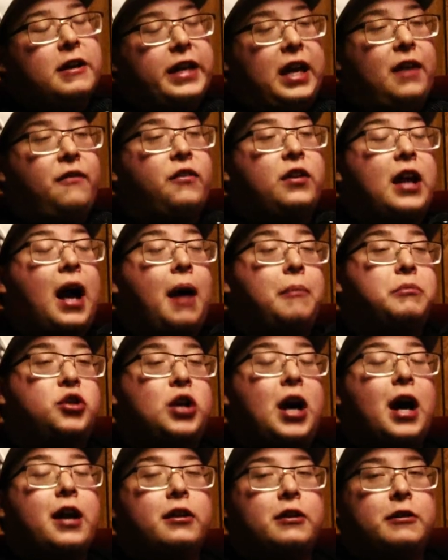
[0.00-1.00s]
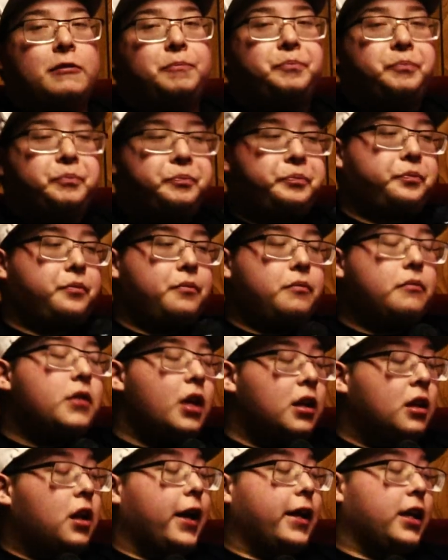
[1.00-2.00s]
even I'm trying to
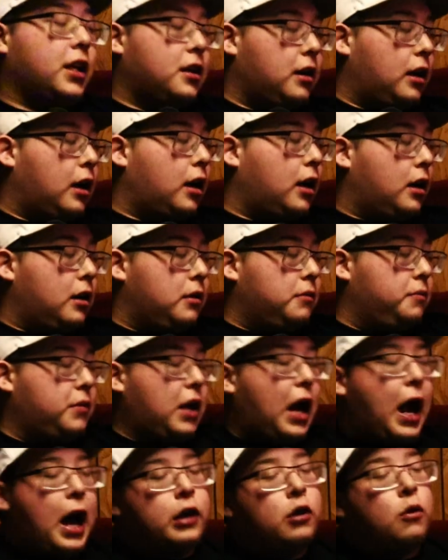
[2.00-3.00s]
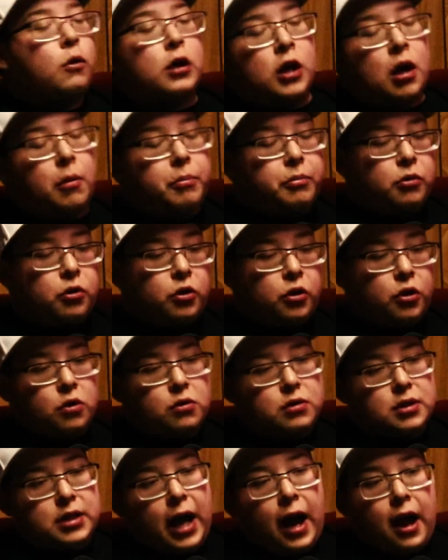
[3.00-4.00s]
like I know a couple
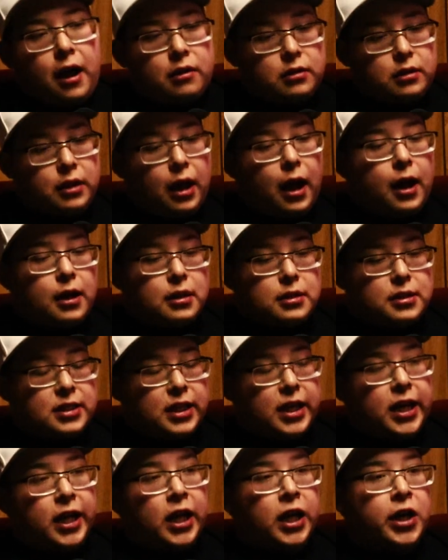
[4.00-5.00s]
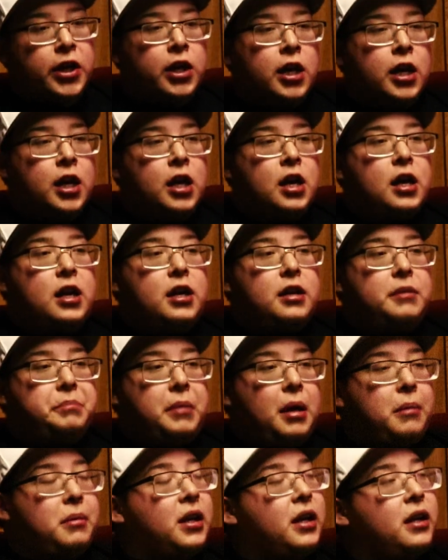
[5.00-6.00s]
girls that sing.
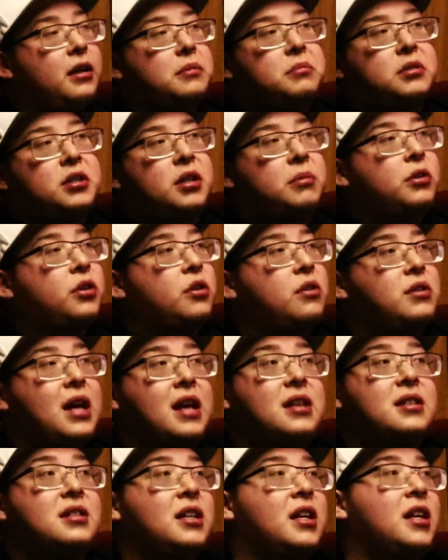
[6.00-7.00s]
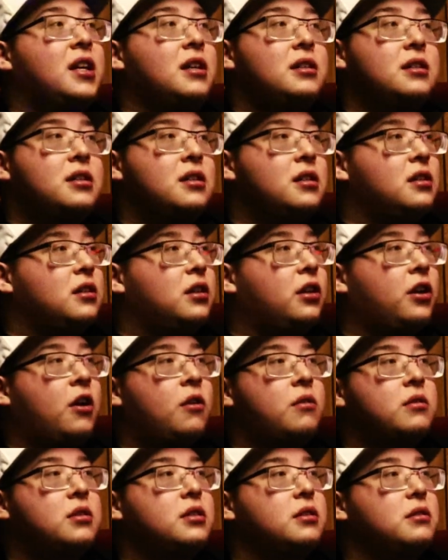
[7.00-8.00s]
Maybe get some girls that sings, you
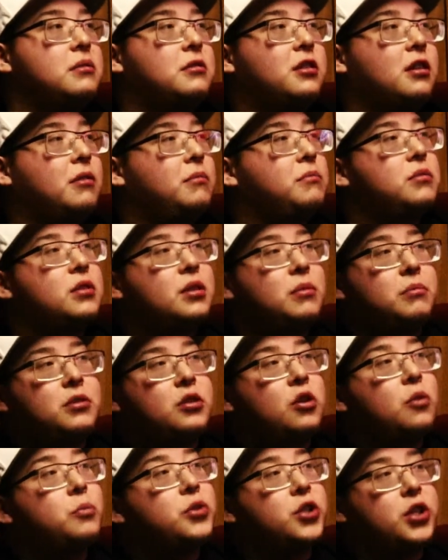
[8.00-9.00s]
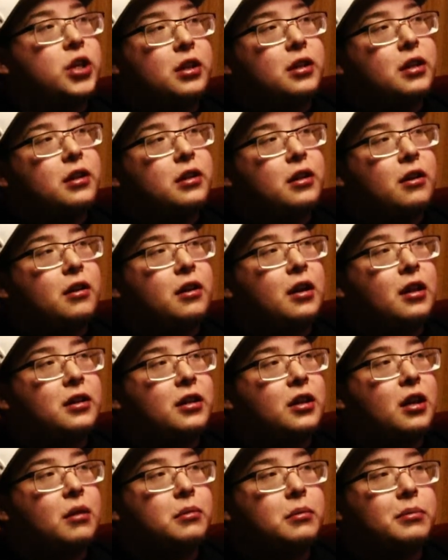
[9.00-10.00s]
know, some dope shit in there. I
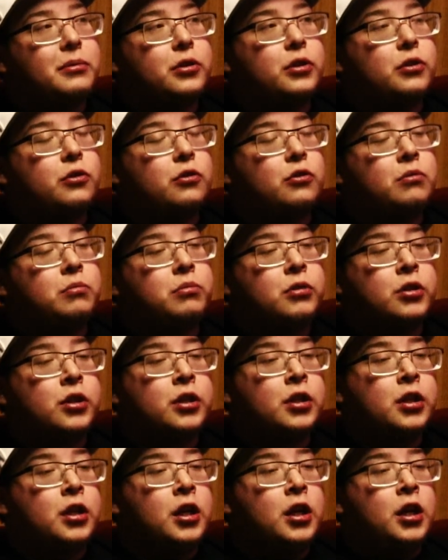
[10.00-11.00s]
think that'd be pretty cool. But yeah.